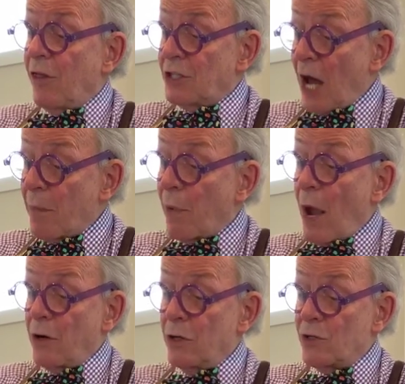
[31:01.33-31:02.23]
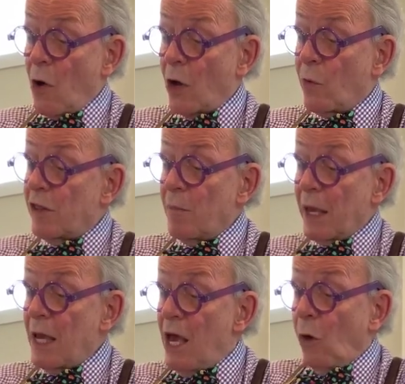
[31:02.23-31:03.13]
the typewriter has gone with
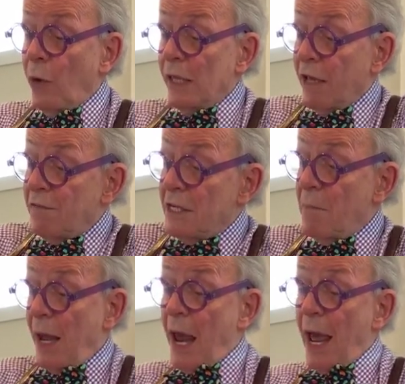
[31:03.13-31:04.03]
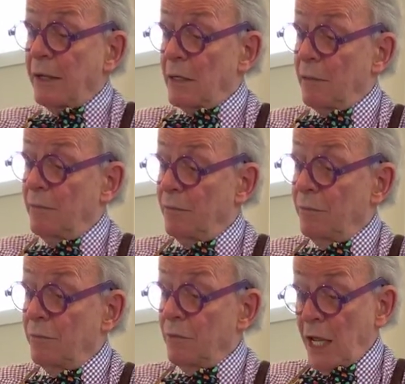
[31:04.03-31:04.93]
me. We lived in Manhattan,
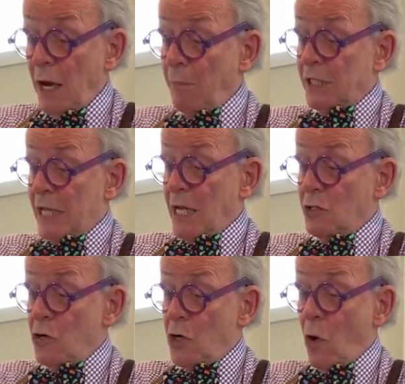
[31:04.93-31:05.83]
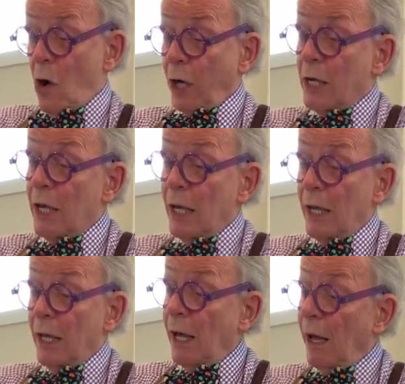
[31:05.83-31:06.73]
in upstate New York,
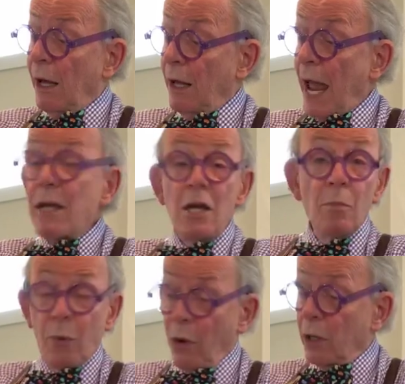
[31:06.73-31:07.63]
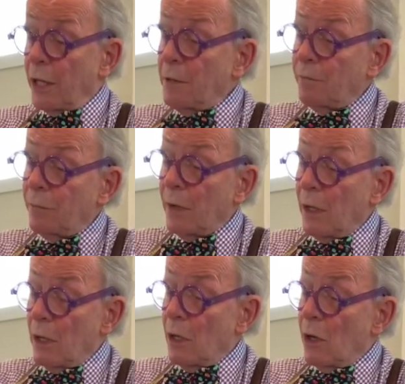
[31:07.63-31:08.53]
and in Brooklyn.
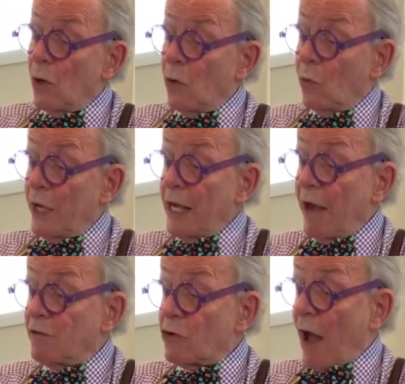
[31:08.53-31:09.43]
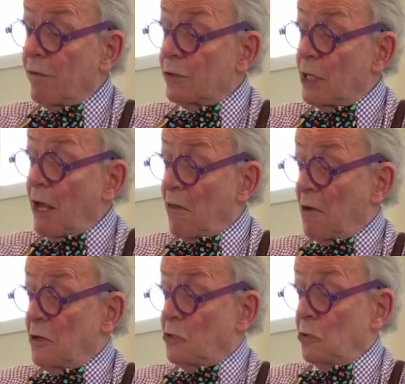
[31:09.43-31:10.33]
We have traveled
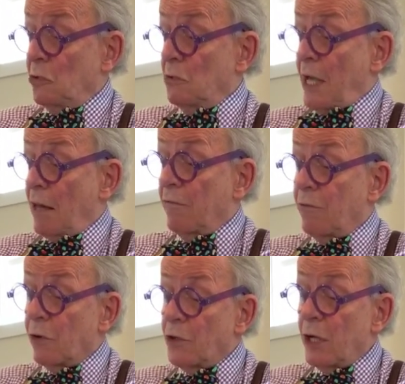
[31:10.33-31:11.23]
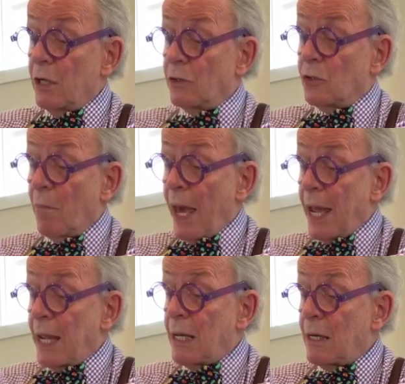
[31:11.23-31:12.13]
together to California and to
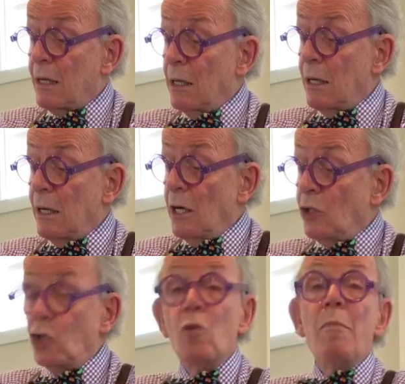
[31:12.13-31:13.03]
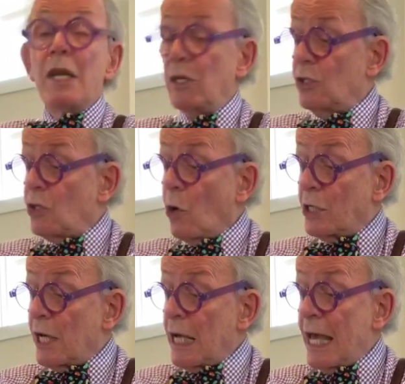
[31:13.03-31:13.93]
Maine, to
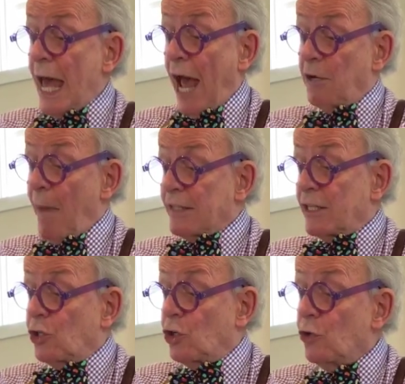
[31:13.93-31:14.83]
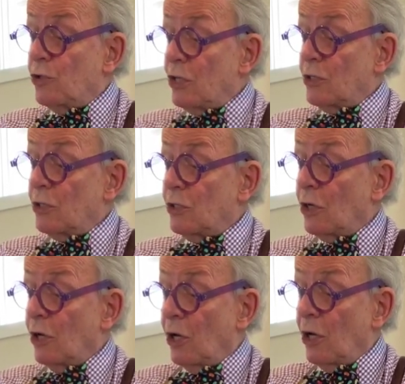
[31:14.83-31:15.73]
Minnesota and Massachusetts,
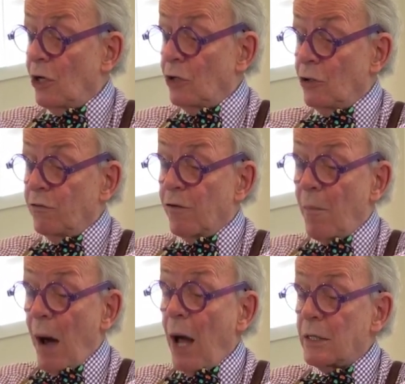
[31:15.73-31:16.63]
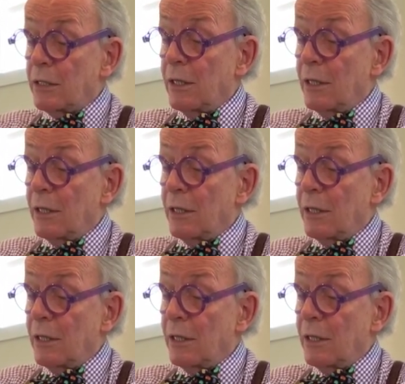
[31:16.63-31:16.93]
to Vermont